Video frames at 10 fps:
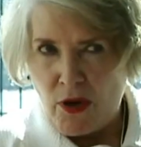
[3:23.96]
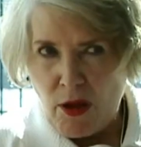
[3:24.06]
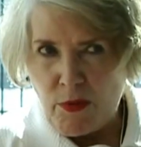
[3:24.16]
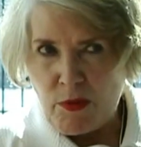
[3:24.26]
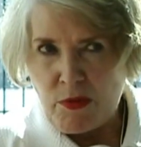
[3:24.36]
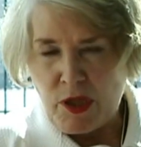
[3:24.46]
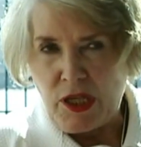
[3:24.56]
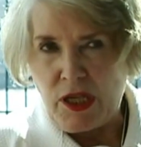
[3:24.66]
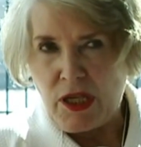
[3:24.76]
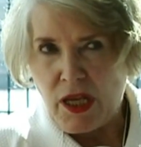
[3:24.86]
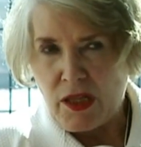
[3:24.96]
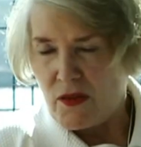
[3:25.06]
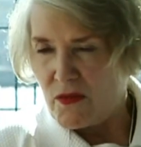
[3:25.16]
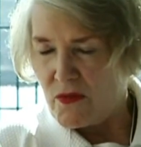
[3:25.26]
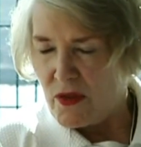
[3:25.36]
Probably
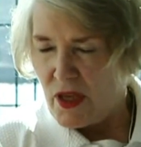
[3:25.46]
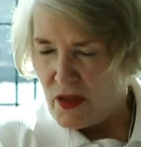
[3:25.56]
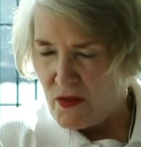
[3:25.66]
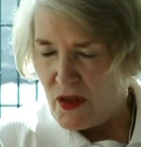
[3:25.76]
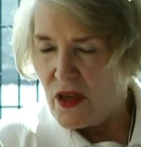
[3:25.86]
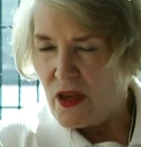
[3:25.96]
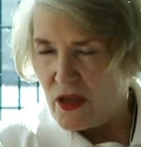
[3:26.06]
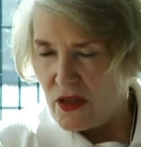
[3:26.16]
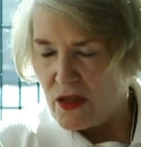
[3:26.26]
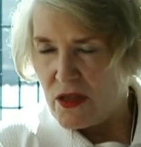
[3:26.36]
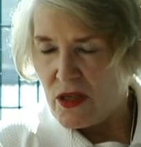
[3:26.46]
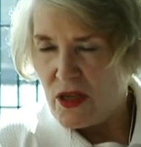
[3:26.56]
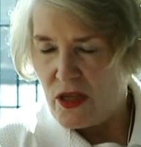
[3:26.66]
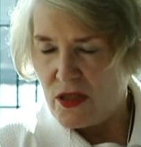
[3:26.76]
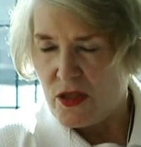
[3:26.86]
at the end,
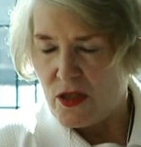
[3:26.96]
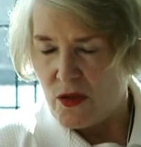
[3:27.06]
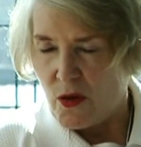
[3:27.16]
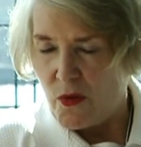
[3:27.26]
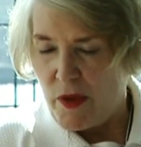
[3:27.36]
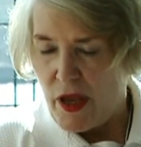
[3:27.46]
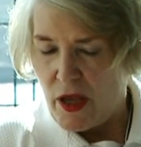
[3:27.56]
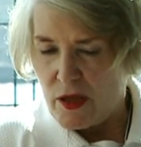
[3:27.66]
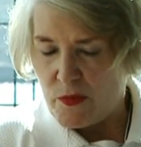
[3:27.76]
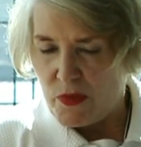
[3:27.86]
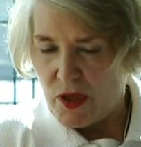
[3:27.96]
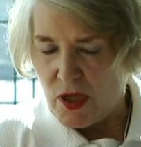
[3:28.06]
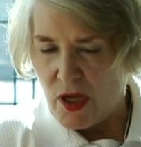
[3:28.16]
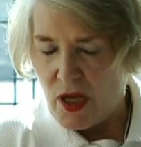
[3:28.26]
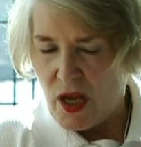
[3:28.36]
he did go mad,
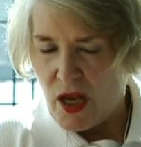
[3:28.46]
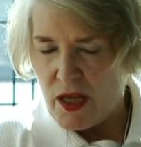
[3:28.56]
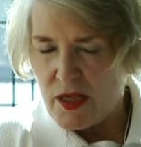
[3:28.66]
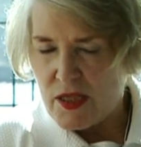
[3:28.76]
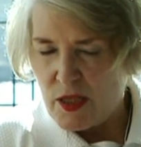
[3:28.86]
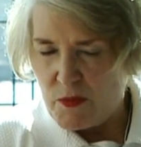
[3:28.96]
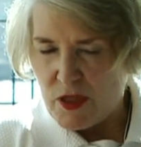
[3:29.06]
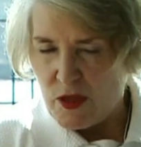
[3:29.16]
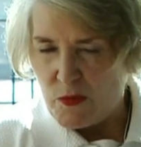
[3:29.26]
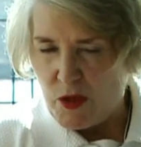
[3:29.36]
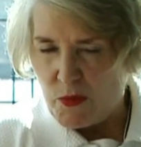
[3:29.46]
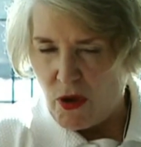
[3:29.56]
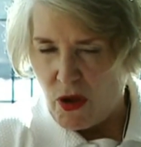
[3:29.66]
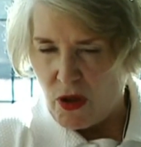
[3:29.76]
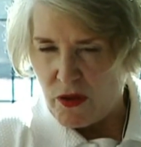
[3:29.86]
but it seems to me,
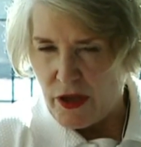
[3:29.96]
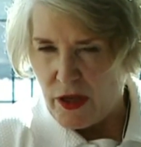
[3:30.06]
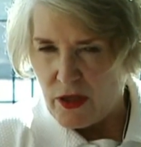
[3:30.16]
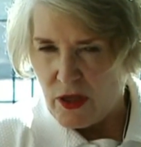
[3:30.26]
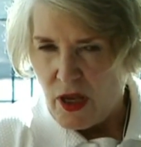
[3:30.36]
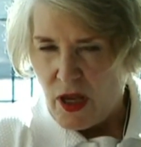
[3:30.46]
Paul, that